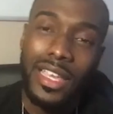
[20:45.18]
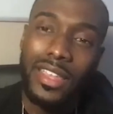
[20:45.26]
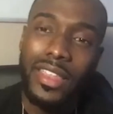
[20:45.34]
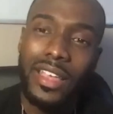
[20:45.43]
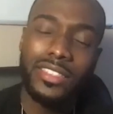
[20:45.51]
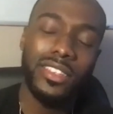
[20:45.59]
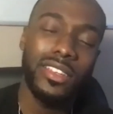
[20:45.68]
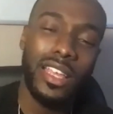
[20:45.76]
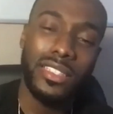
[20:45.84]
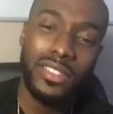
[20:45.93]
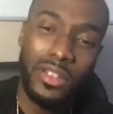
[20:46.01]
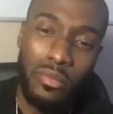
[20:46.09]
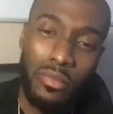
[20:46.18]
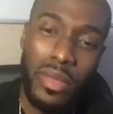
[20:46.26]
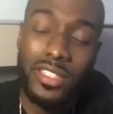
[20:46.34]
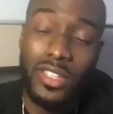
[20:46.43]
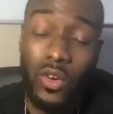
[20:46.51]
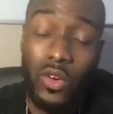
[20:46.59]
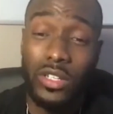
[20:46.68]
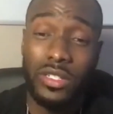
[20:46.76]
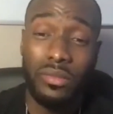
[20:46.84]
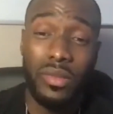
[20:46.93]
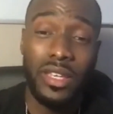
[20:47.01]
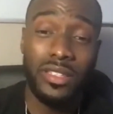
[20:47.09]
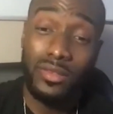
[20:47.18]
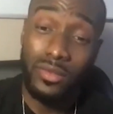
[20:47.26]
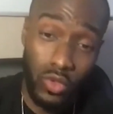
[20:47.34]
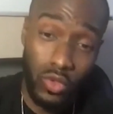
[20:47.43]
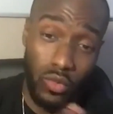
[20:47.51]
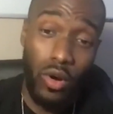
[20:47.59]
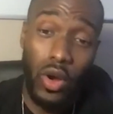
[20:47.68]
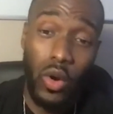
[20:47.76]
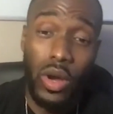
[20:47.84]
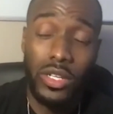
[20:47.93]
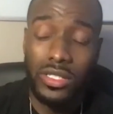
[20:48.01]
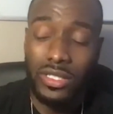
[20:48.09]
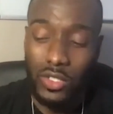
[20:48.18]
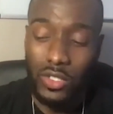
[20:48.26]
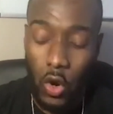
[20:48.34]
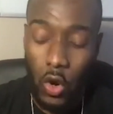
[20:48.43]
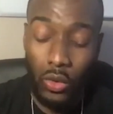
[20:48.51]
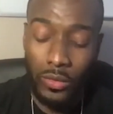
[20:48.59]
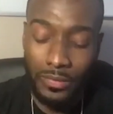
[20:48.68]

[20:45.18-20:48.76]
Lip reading: that's an amazing question, amazing two-part question. So